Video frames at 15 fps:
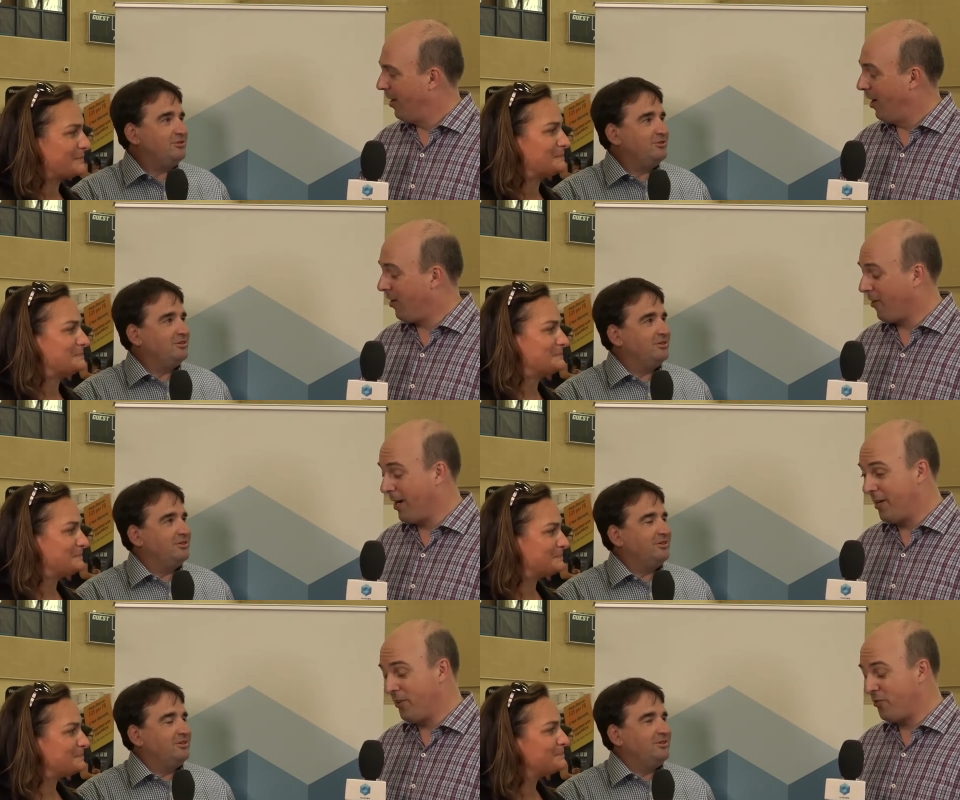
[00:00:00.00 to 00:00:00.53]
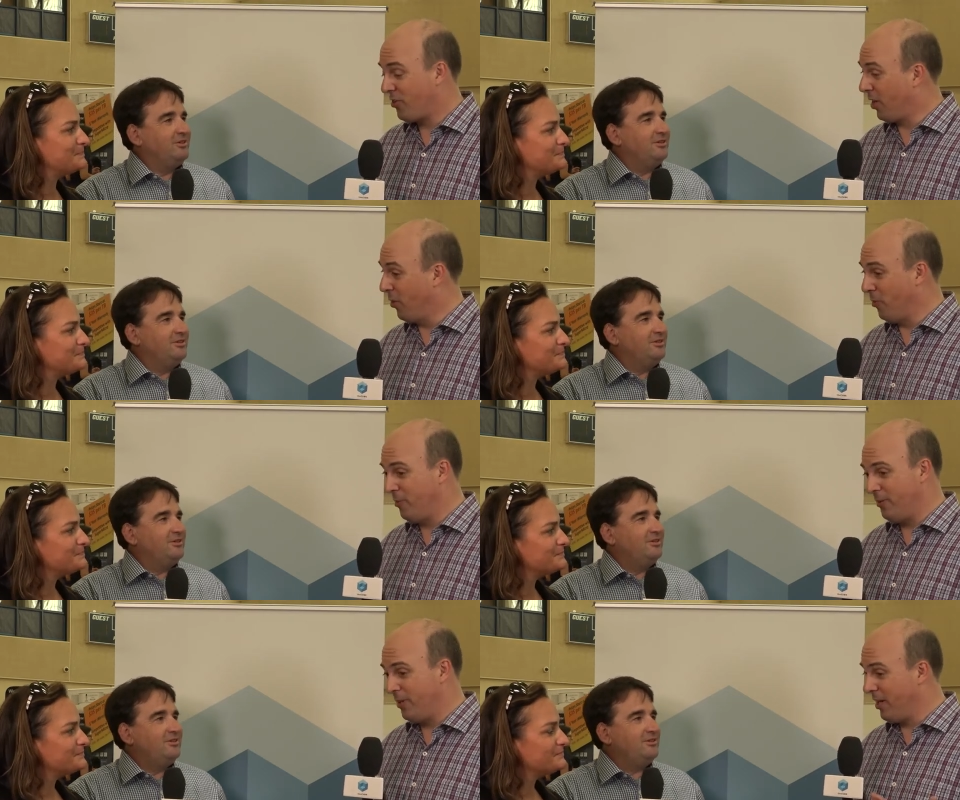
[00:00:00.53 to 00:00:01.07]
Speaker 1: All right,
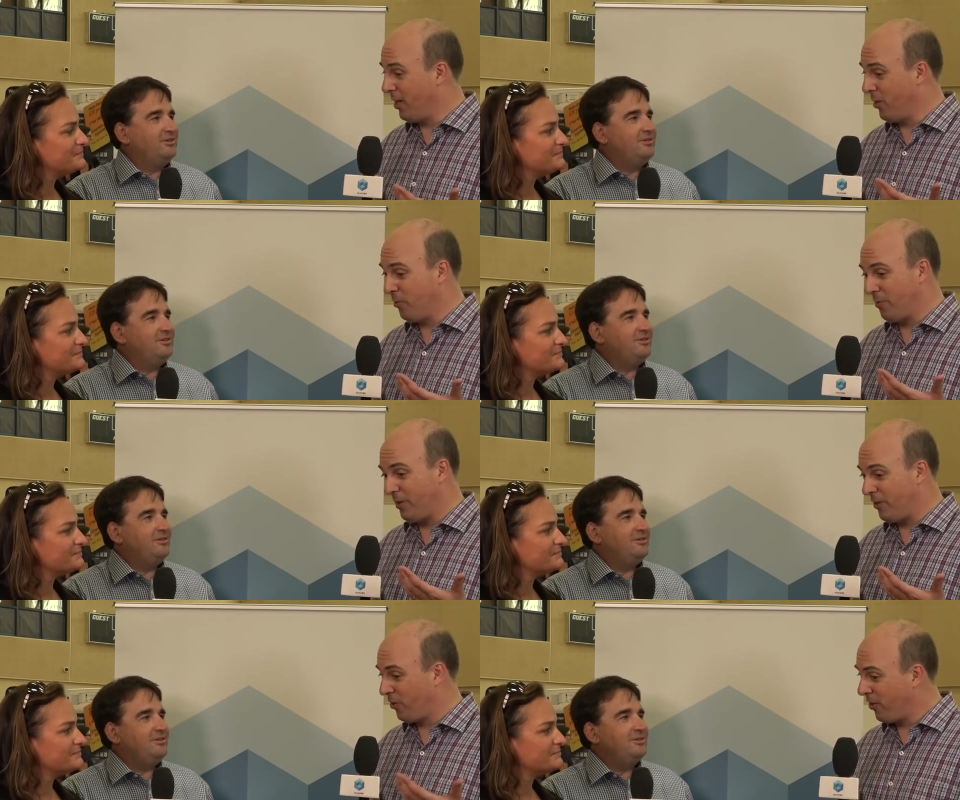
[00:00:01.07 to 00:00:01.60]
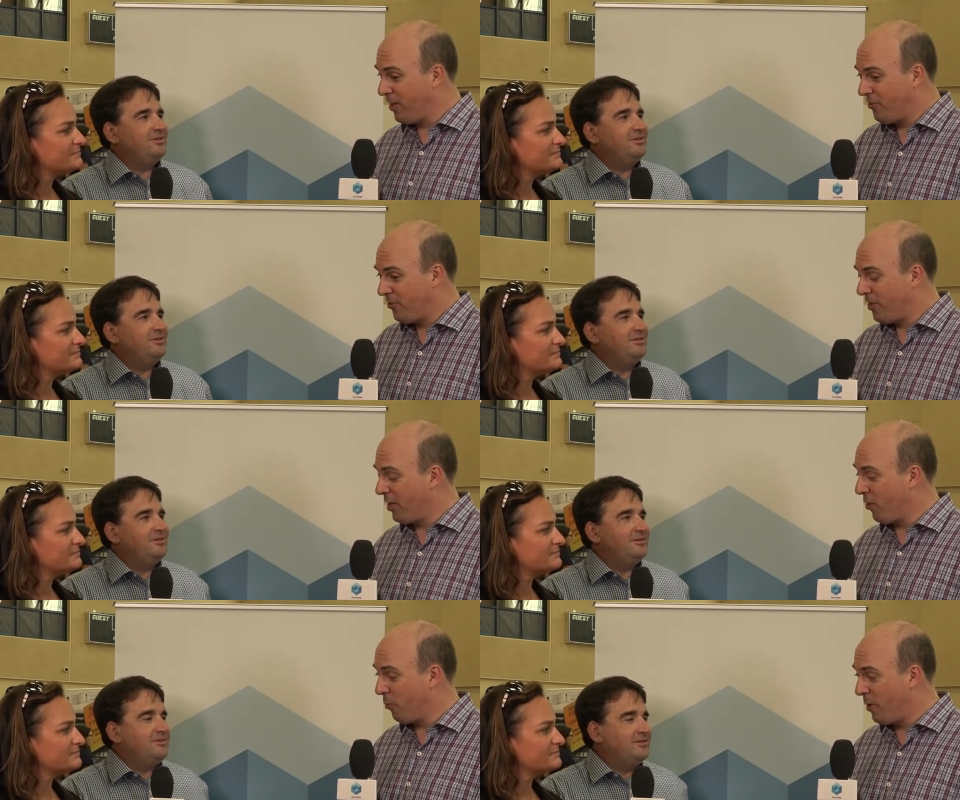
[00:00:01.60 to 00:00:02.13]
so Chris,
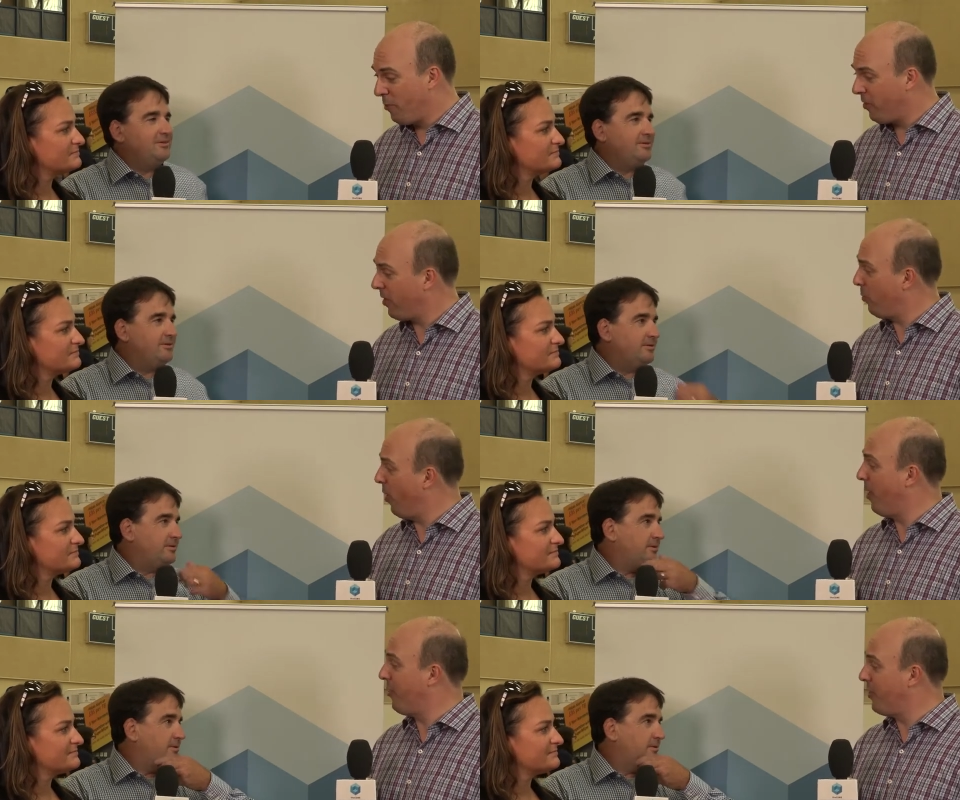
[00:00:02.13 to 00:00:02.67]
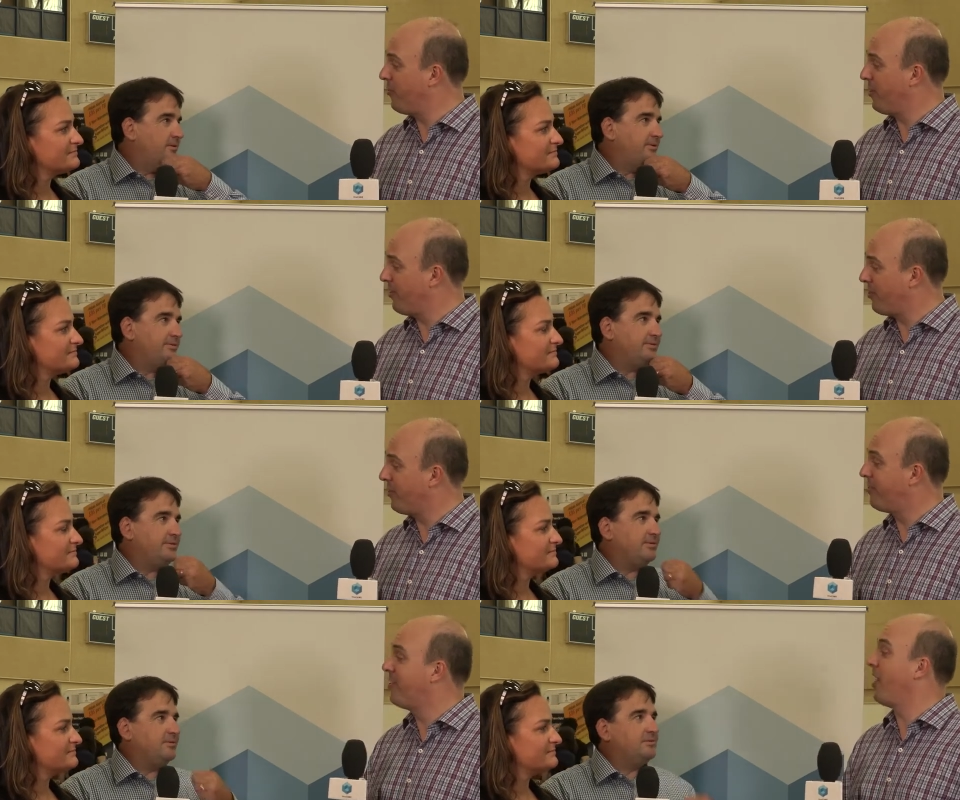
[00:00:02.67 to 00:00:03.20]
we really want this.
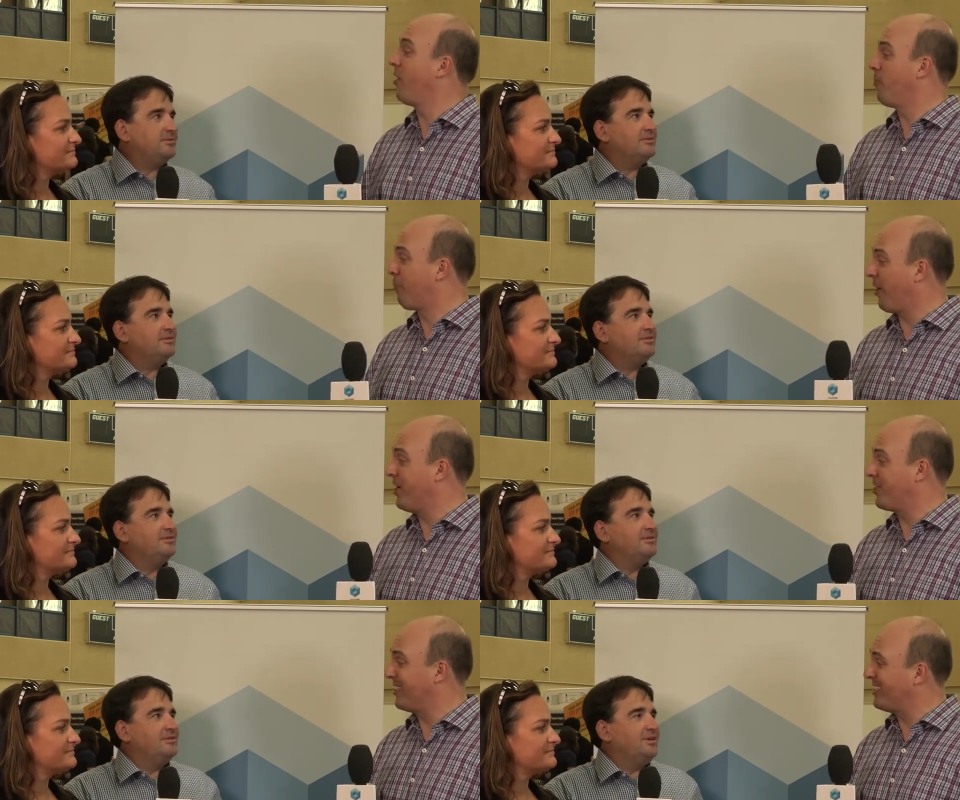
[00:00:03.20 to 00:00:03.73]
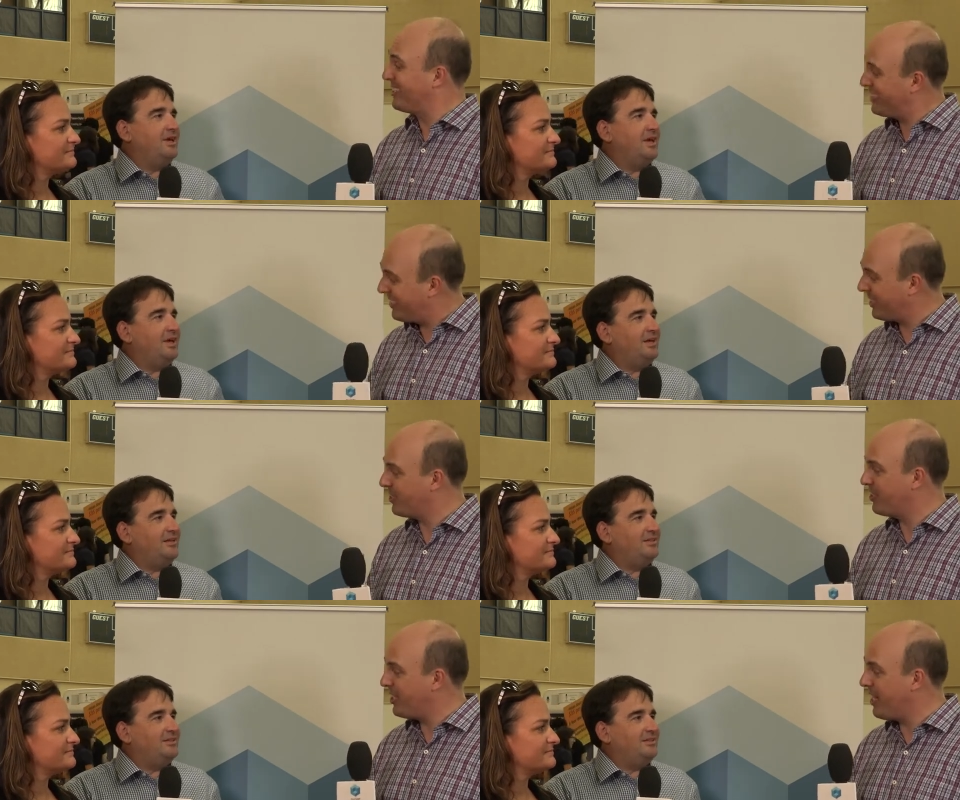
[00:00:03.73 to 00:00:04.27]
It's a celebration.
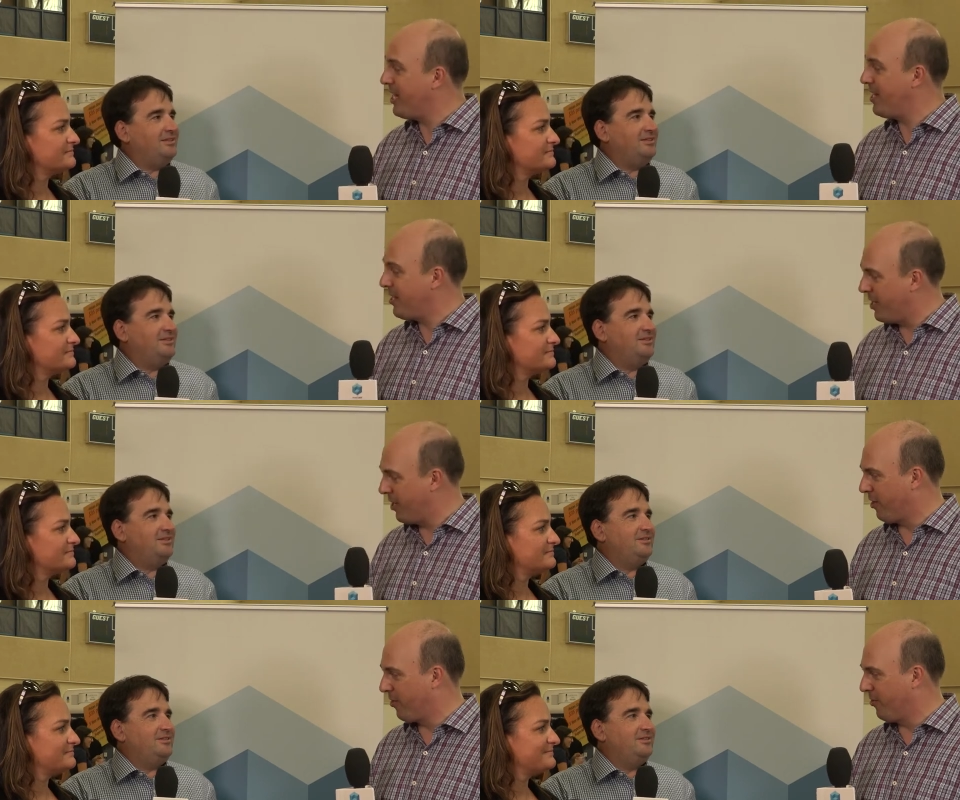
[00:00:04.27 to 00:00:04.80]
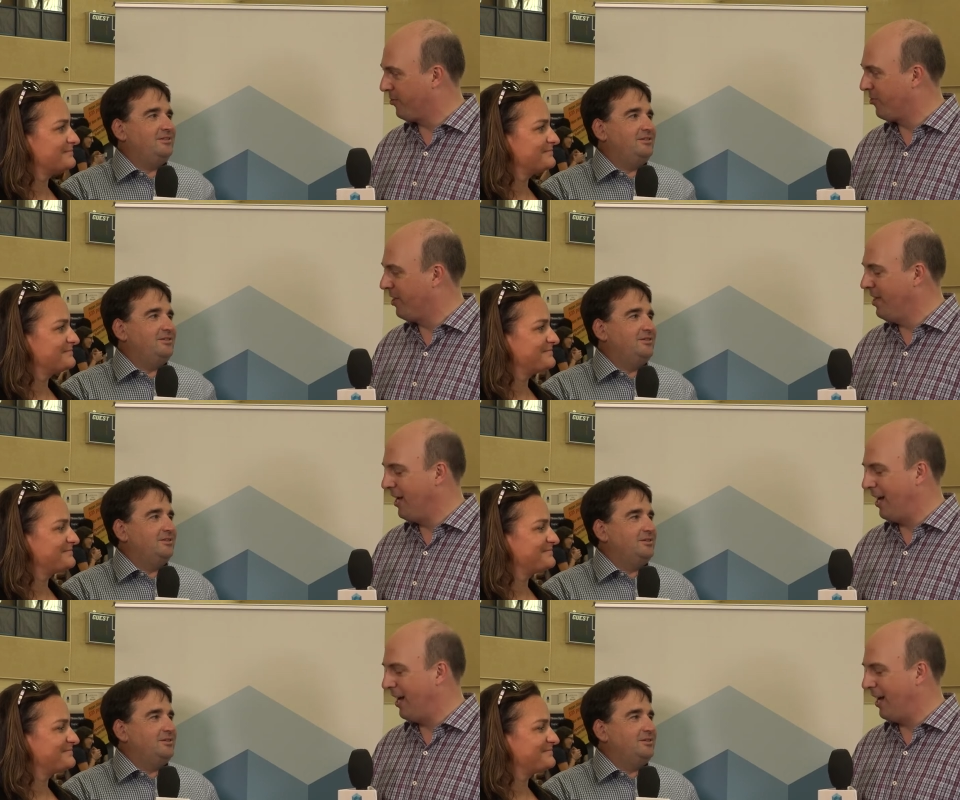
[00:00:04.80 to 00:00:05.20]
16 years,